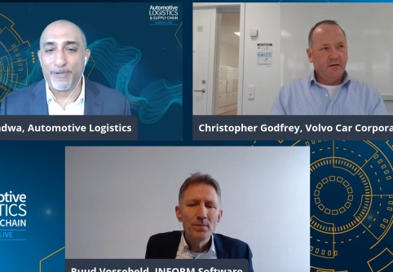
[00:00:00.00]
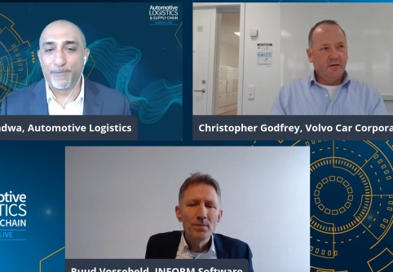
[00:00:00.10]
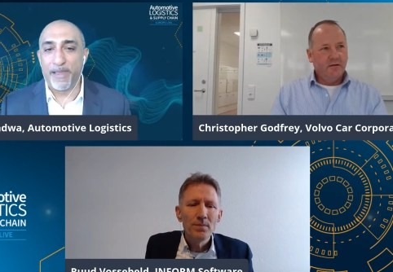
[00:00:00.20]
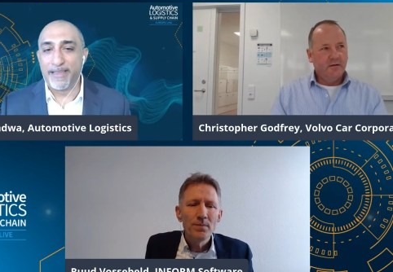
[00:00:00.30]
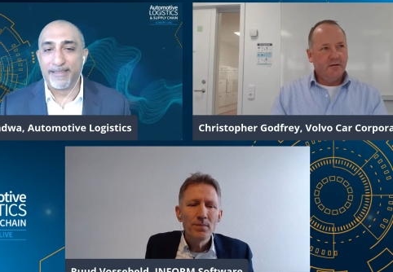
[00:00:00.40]
Speaker 1: for
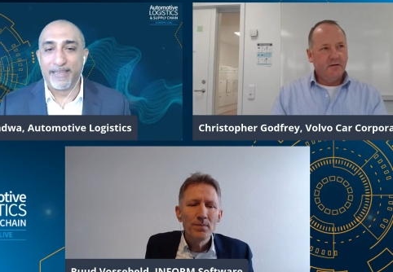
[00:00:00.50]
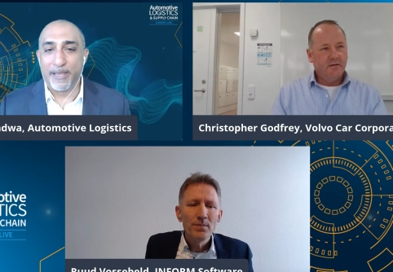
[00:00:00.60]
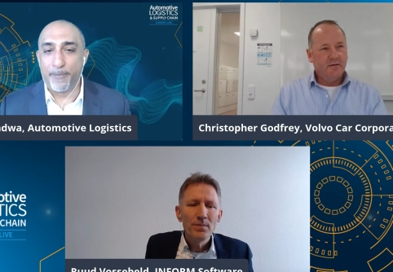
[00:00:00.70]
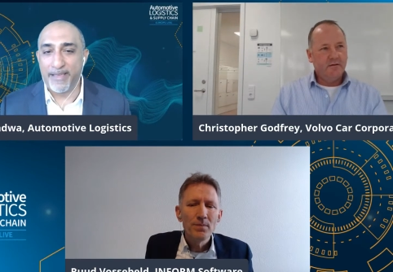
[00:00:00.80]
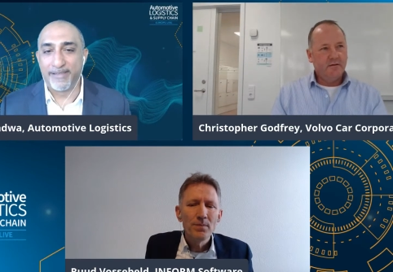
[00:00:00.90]
space and
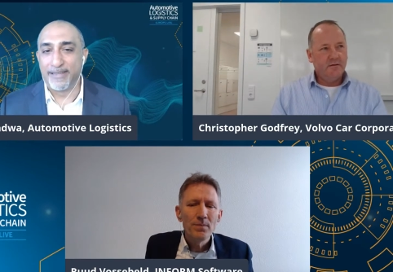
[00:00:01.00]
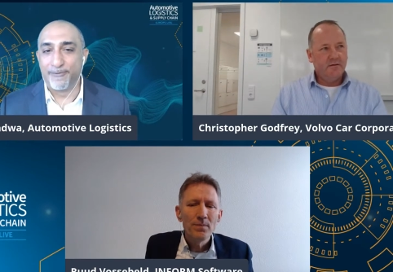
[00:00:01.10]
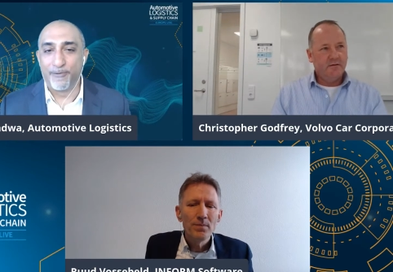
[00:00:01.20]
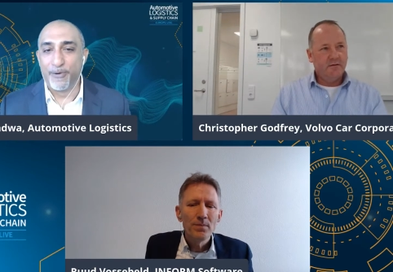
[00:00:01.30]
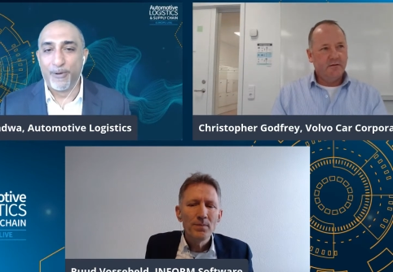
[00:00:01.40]

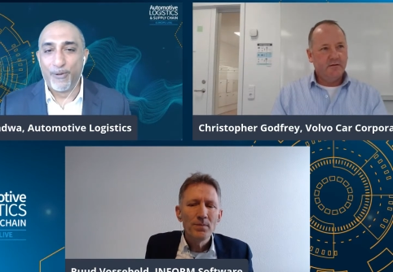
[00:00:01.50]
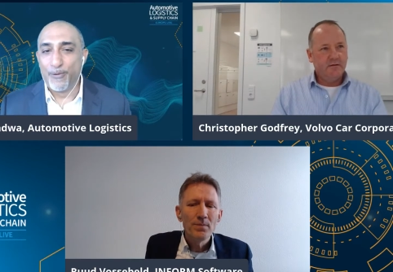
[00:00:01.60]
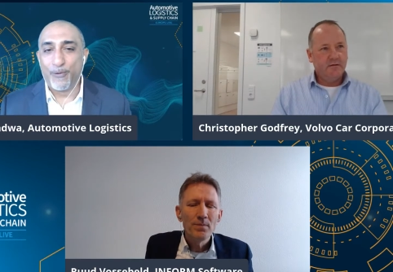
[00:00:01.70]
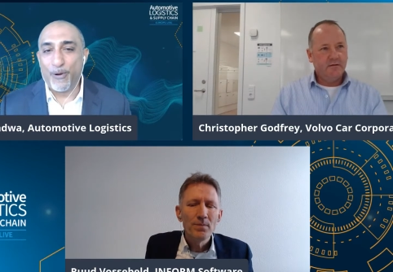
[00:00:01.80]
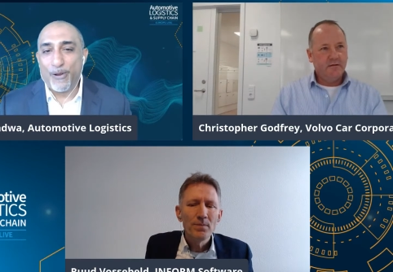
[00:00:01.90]
capacity?
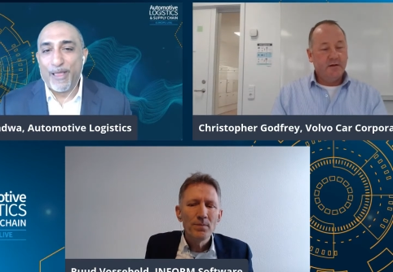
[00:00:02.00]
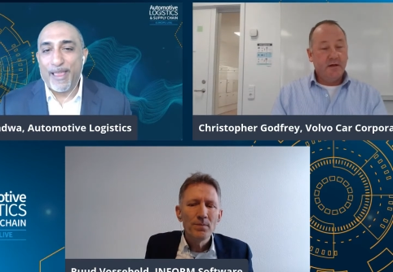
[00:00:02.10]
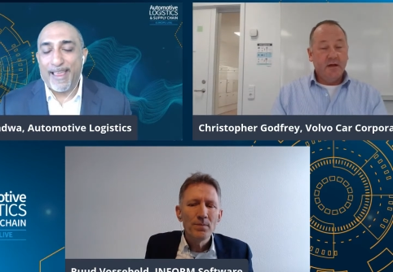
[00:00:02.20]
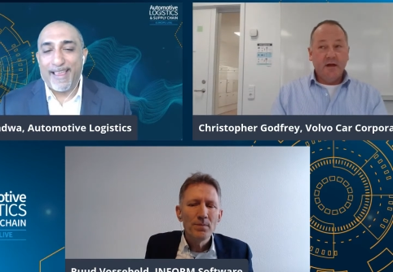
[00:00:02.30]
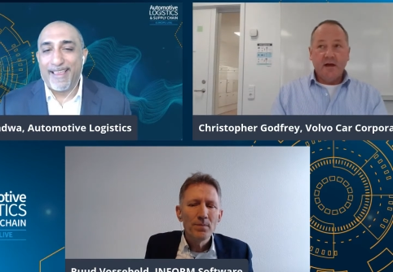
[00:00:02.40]
Yeah.
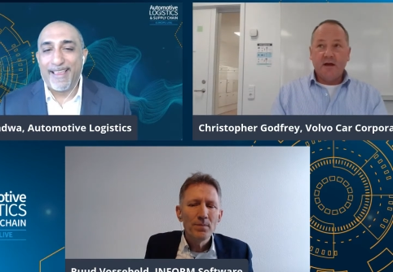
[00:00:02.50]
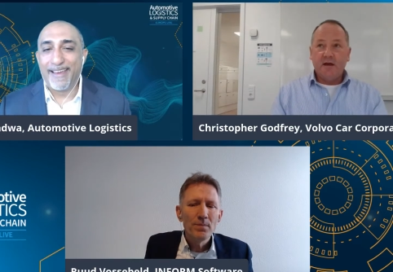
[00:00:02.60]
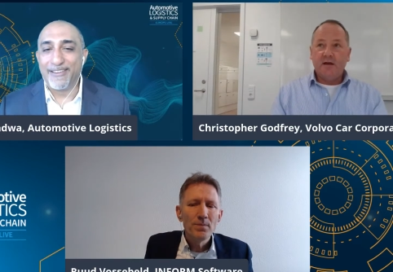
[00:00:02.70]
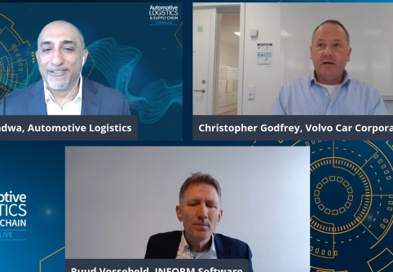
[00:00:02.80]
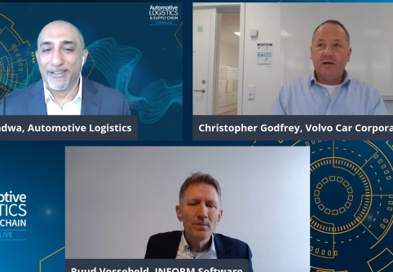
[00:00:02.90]

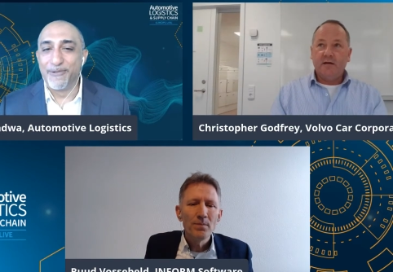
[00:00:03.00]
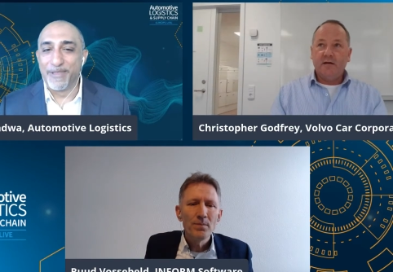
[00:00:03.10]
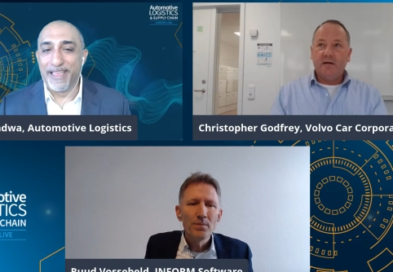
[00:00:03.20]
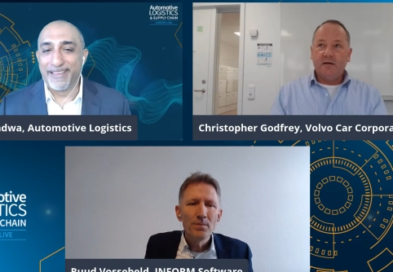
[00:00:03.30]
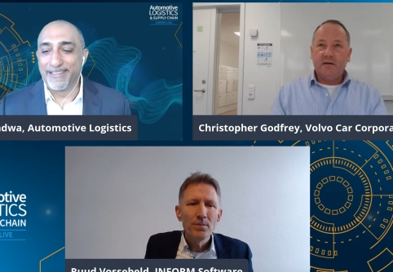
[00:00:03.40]
Uh, How do I, you deal
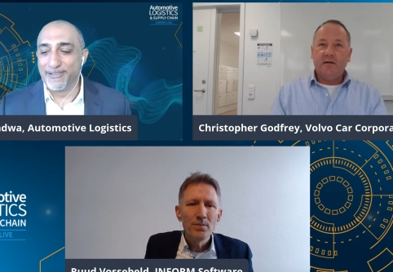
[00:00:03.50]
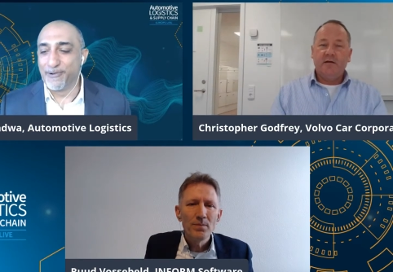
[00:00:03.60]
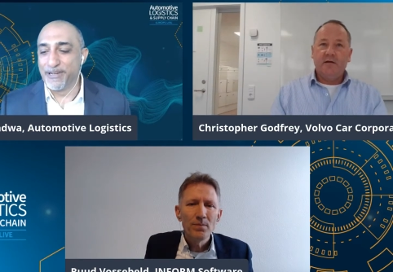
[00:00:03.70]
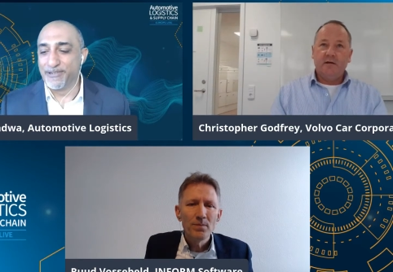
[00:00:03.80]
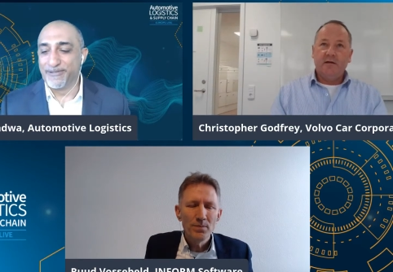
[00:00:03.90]
with that
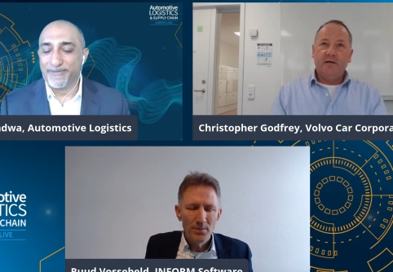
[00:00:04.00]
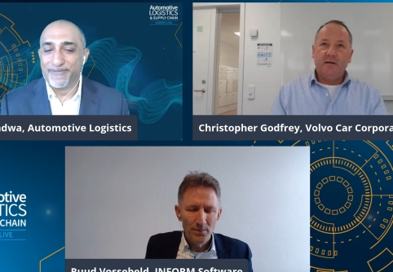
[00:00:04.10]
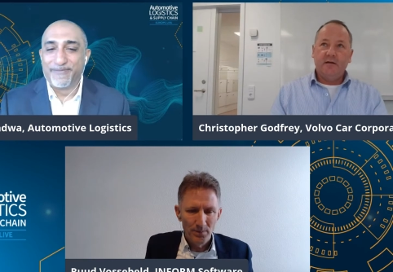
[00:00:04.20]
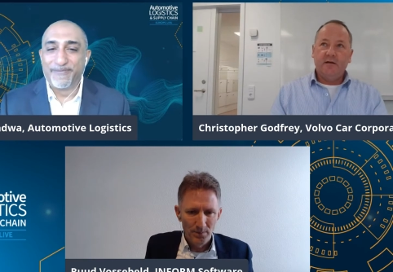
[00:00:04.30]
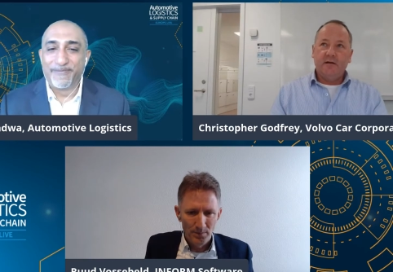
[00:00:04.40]
situation?
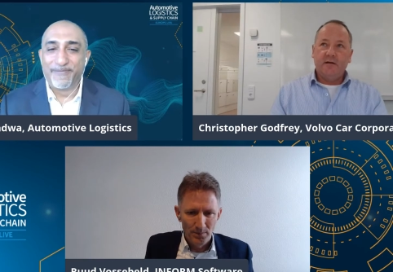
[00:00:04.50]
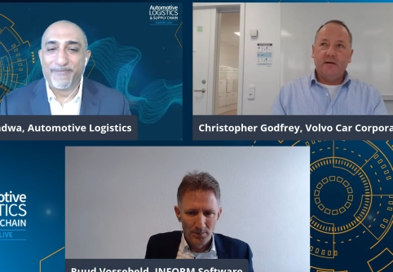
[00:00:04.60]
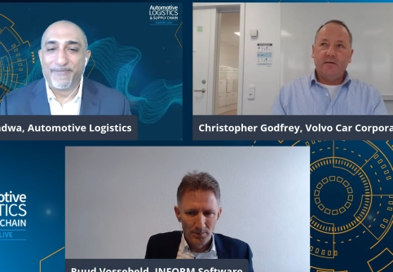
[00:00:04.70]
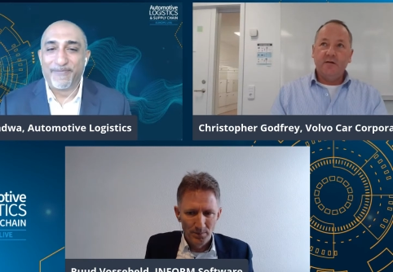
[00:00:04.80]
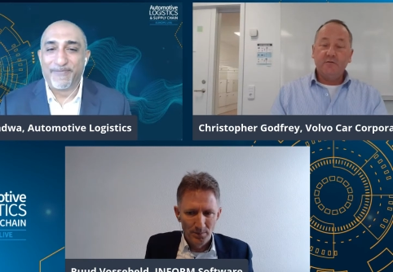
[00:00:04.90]

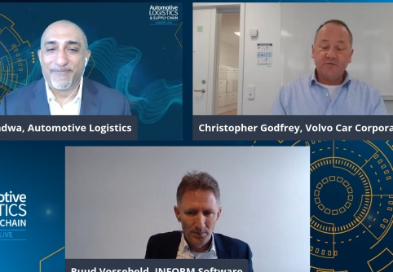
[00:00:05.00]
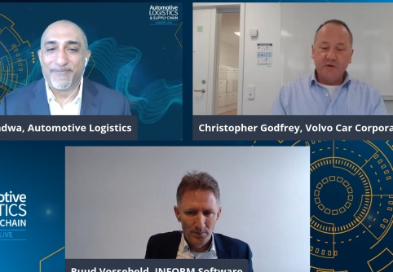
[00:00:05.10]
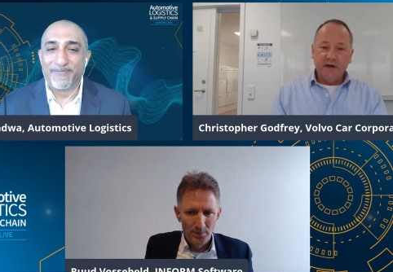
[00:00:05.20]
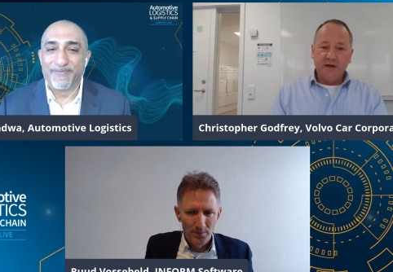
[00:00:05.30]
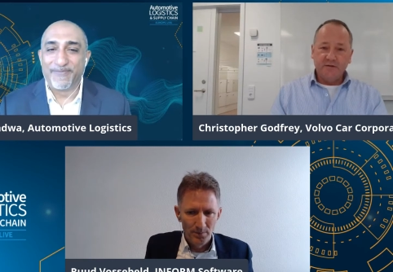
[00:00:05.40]
Speaker 2: I think it was
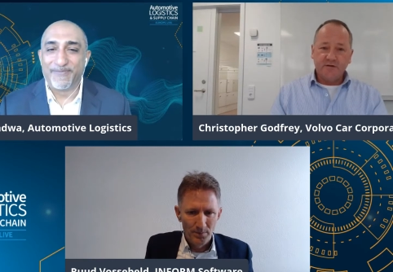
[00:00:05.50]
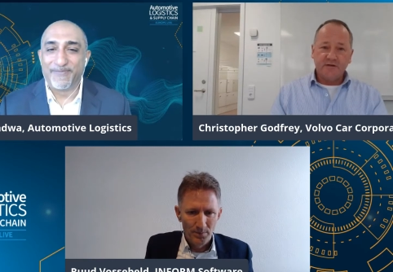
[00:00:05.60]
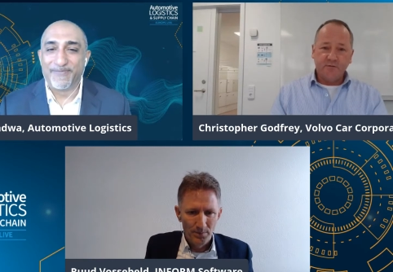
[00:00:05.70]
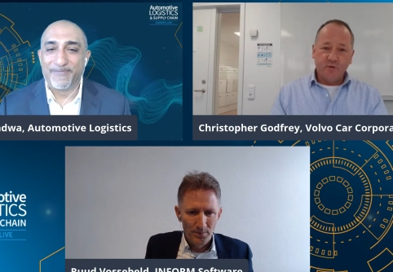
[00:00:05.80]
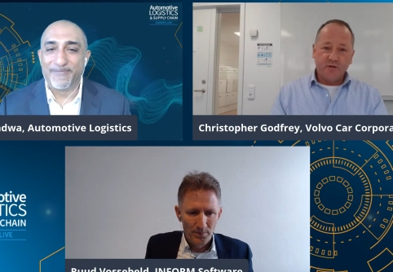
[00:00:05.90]
really
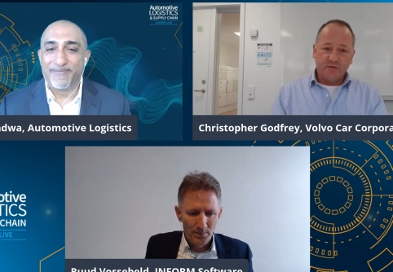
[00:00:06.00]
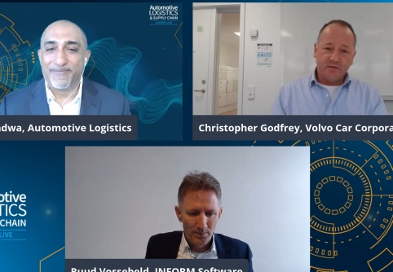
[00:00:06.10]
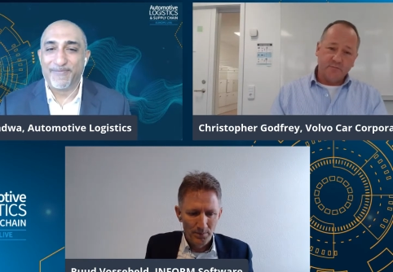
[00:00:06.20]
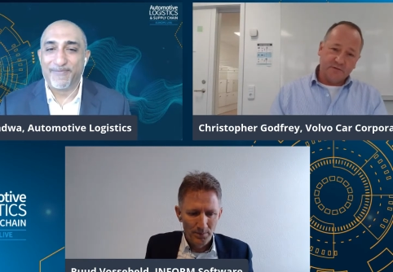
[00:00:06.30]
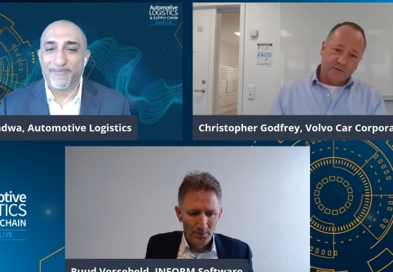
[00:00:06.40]
interesting
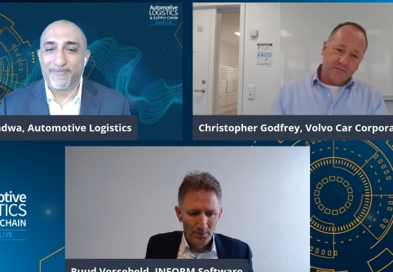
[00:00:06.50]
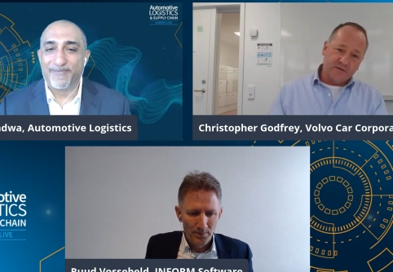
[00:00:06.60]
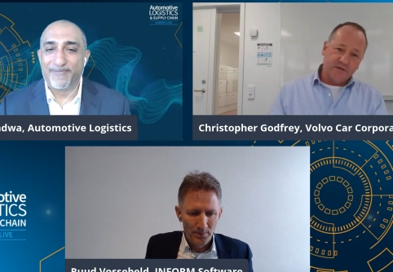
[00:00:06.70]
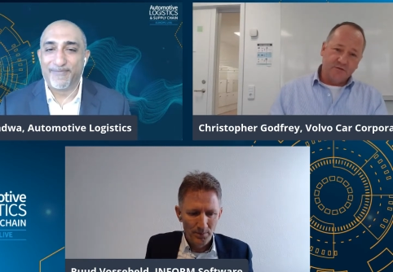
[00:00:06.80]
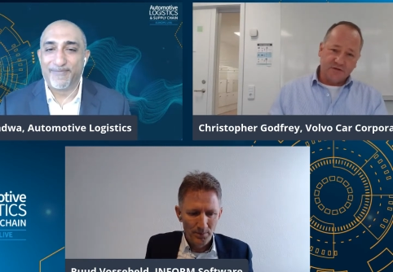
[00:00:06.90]
because it was
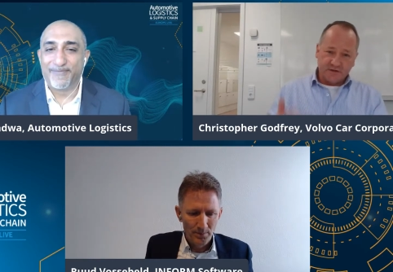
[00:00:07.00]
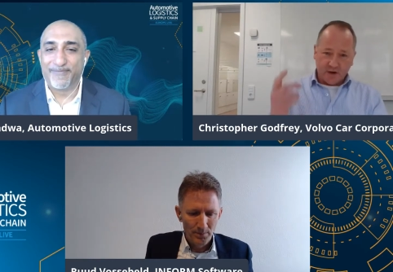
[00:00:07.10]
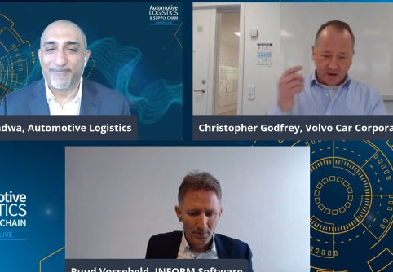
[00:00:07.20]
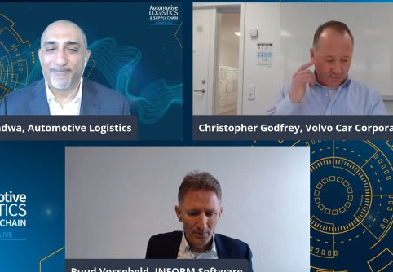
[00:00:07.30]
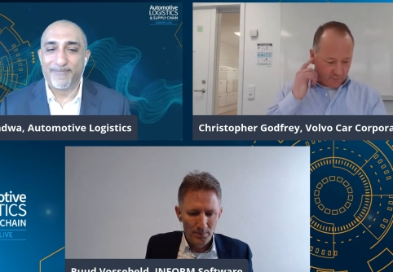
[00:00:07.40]
obviously just
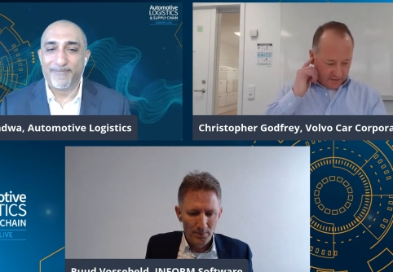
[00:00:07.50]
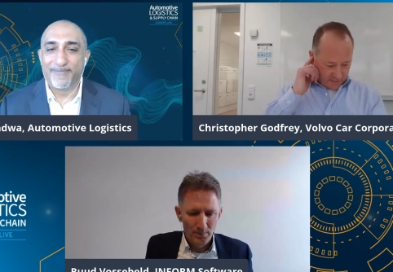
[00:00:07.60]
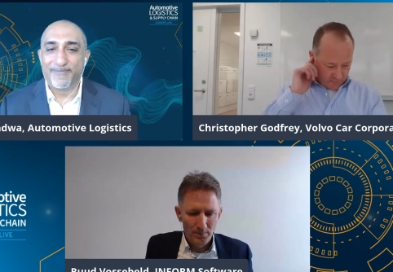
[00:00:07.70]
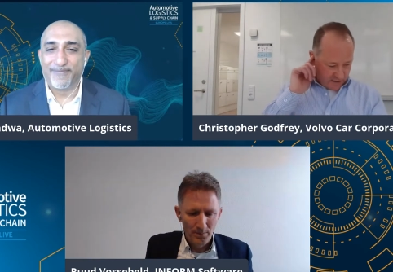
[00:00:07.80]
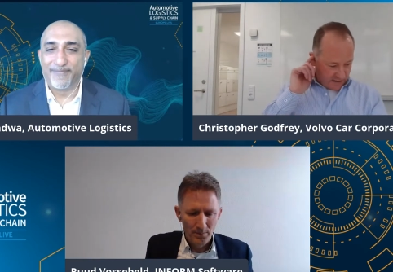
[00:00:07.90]
starting when
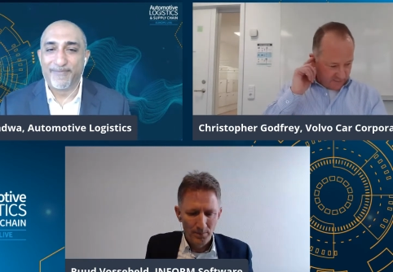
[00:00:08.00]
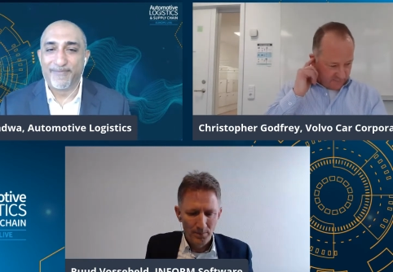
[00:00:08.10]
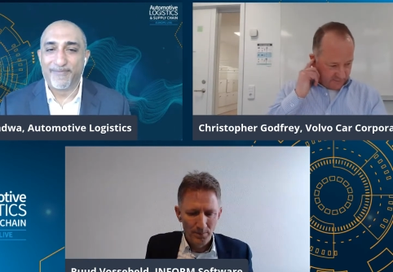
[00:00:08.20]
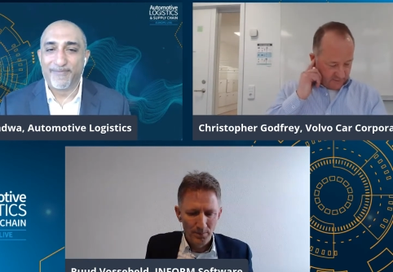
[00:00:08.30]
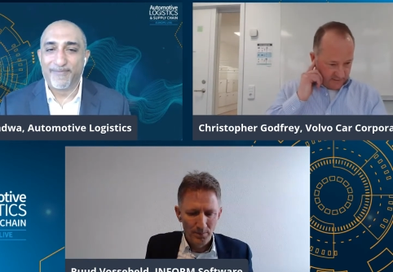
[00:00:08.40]
I
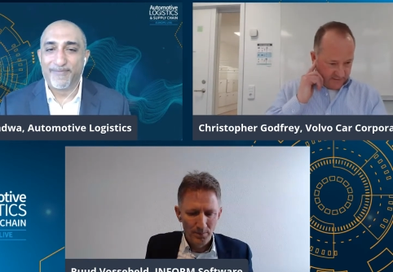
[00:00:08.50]
arrived.